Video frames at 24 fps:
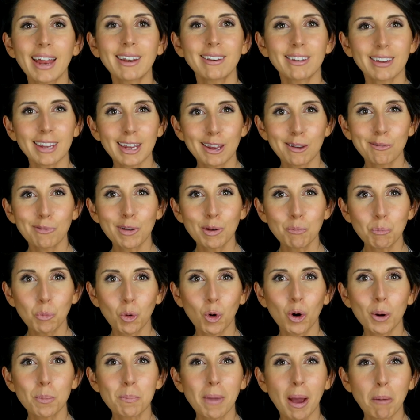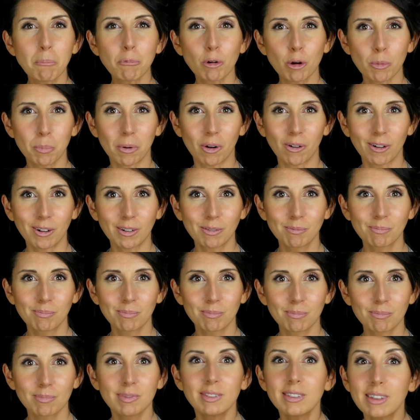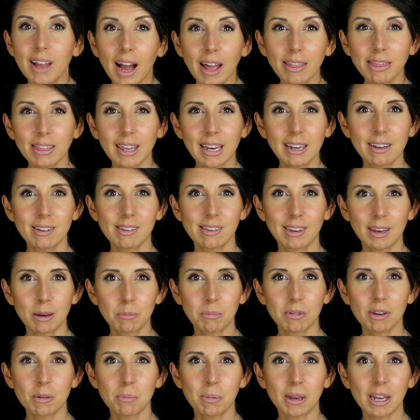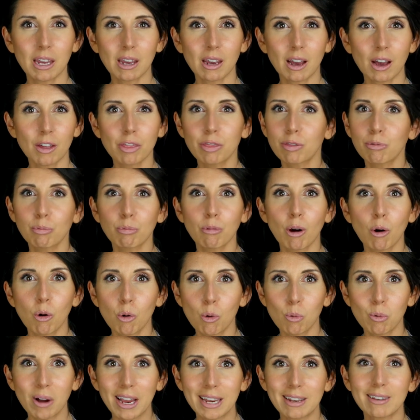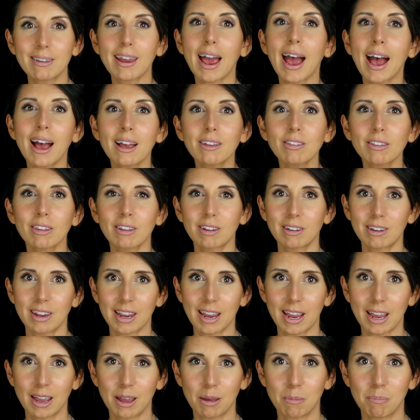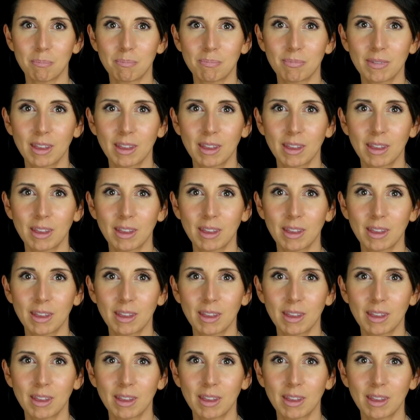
And even more memorable, nothing seemed to be a throwaway task to him.